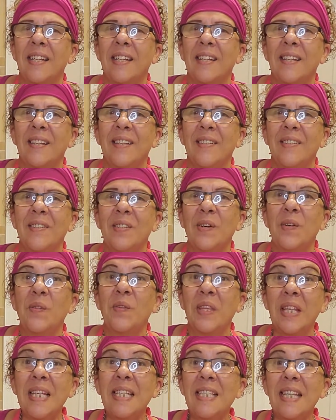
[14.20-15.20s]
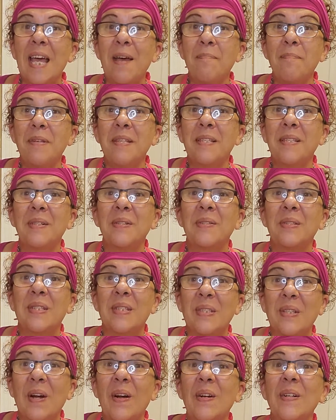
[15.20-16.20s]
So this episode
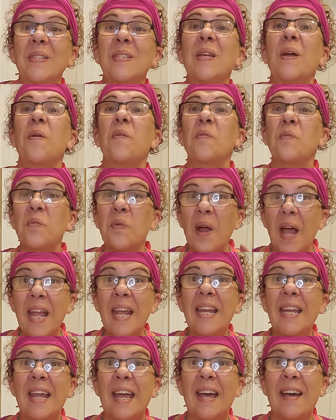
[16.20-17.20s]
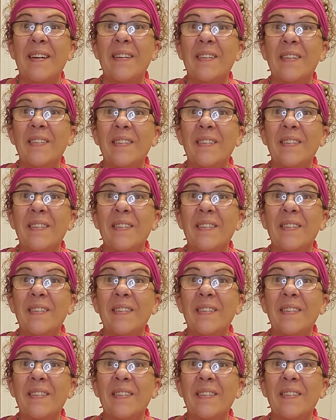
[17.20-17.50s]
starts right now.